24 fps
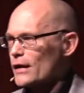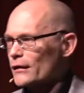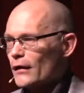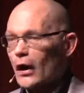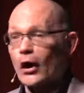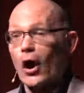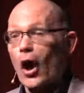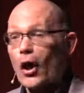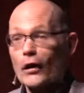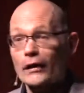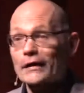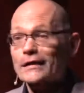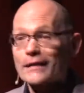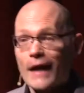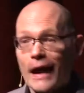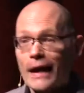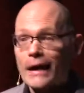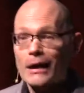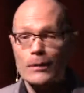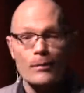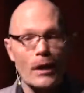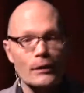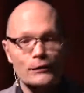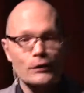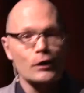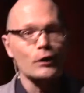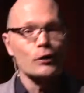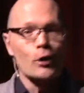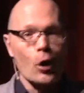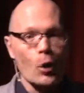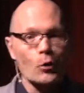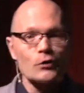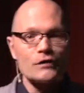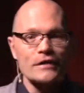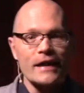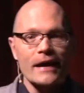And they're all excited about the
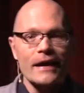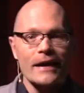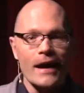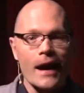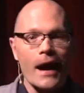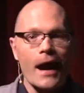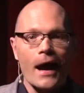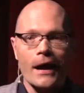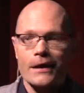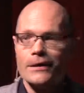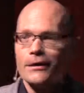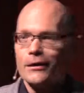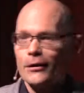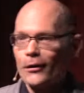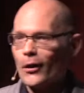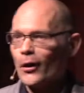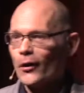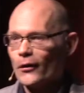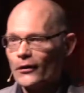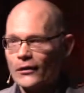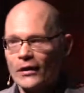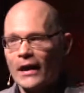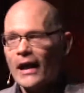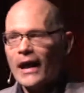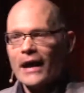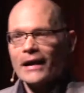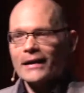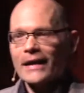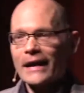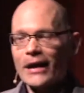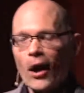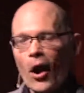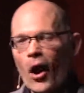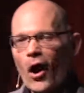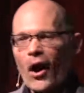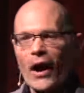clothes they got. You know, they're
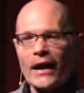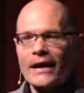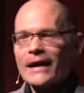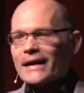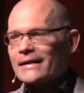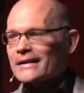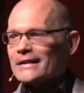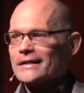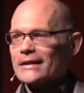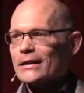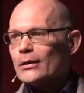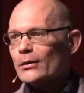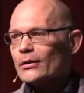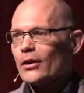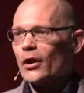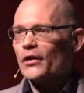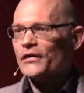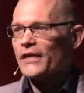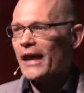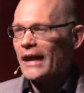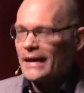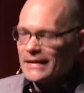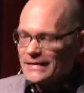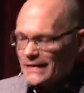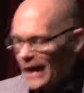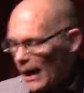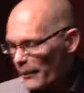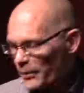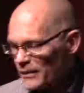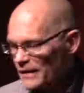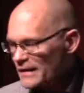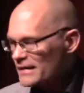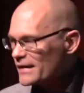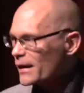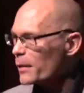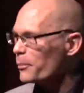like, oh, I got this cute little tank top
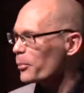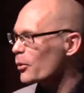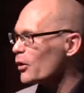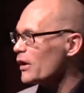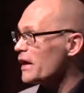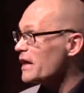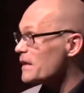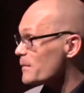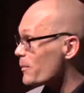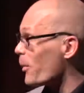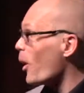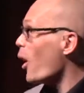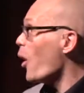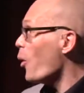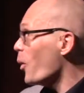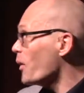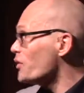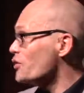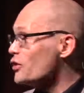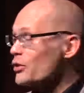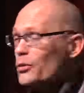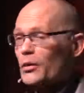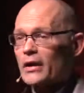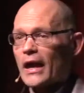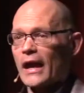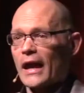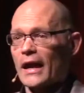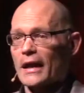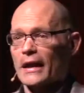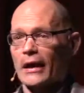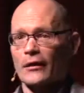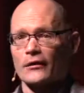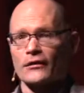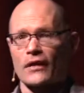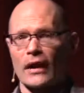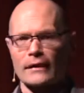and these capris. Paul, what'd you get?
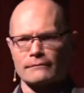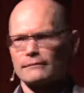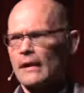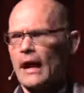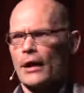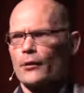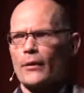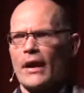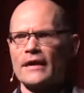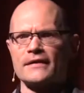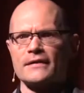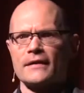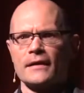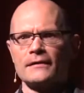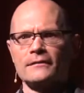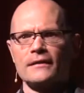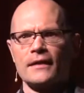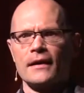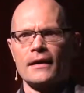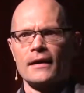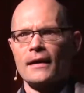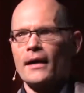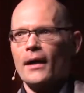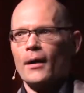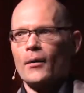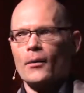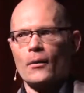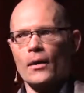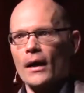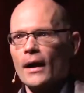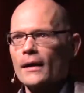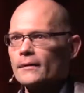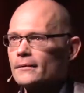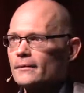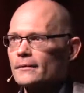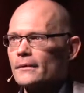And I was like, not arrested.
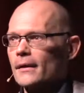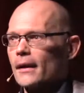What?